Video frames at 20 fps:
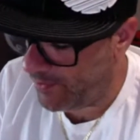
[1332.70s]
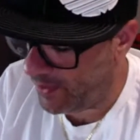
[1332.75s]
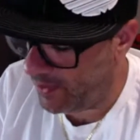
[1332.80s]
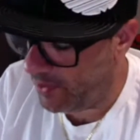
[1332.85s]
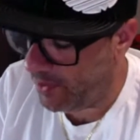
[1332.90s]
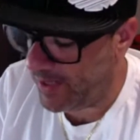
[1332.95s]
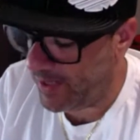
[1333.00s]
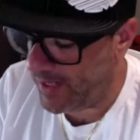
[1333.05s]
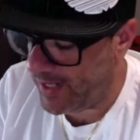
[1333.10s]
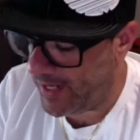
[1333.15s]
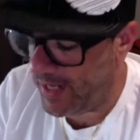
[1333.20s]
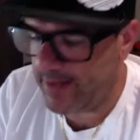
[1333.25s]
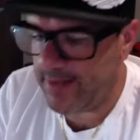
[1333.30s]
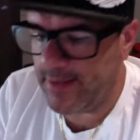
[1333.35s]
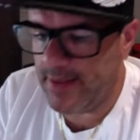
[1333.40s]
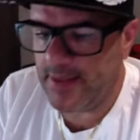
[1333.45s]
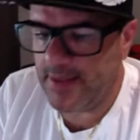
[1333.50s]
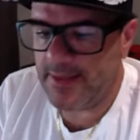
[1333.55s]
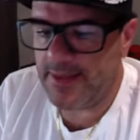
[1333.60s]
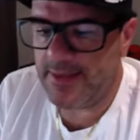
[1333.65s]
You're looking at
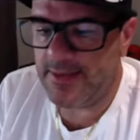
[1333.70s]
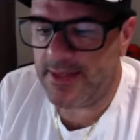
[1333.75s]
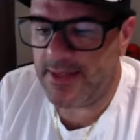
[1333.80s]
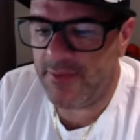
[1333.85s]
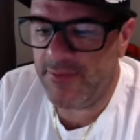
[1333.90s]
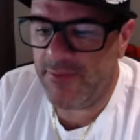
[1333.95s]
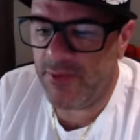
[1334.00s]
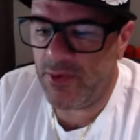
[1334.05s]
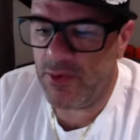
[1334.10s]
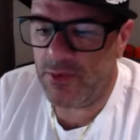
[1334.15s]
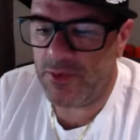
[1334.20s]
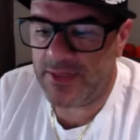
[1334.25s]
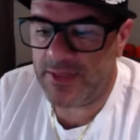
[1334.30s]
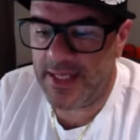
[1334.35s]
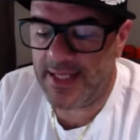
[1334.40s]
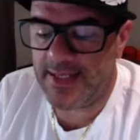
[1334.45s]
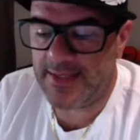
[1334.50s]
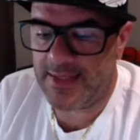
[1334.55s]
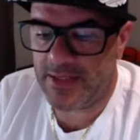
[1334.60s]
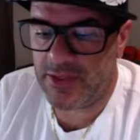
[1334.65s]
the difficult
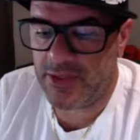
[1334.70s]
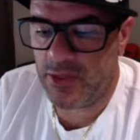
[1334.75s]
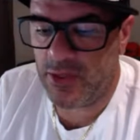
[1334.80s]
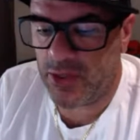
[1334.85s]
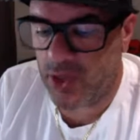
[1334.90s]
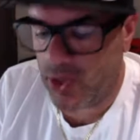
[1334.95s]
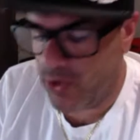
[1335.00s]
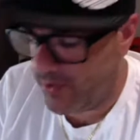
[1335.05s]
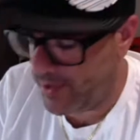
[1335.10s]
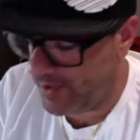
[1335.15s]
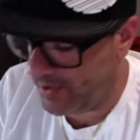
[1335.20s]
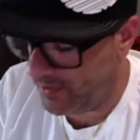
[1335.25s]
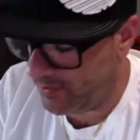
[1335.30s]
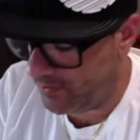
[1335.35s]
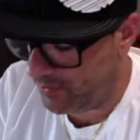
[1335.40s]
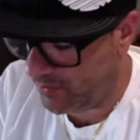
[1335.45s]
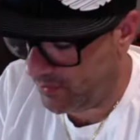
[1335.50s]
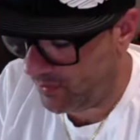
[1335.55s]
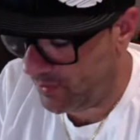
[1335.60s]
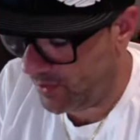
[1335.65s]
things that you're going
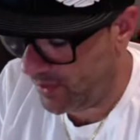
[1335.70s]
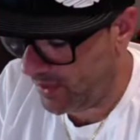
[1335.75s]
through.